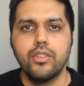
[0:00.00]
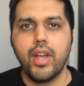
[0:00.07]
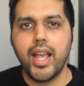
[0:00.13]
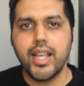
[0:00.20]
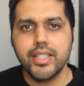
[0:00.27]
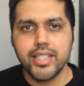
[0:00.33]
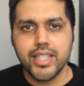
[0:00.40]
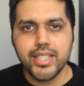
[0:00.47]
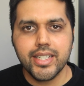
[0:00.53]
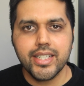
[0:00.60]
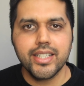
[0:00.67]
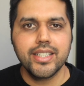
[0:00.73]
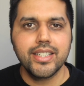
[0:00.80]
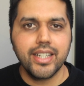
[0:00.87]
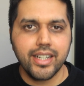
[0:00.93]
As
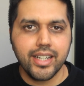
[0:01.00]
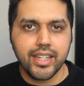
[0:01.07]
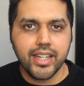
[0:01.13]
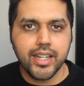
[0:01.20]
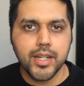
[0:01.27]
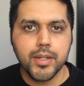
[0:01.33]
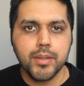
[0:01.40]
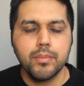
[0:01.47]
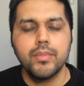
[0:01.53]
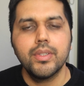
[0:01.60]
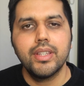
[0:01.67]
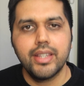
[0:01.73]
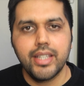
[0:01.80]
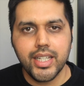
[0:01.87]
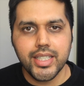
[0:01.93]
discussed earlier,
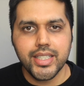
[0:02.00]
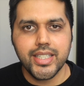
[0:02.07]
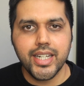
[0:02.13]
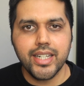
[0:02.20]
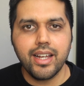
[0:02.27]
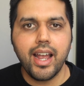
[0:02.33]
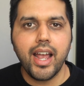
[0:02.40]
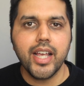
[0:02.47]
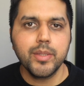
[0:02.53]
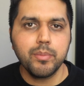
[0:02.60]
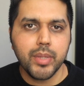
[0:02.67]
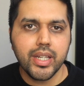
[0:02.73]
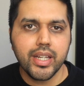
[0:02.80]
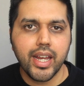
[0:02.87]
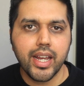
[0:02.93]
this data has been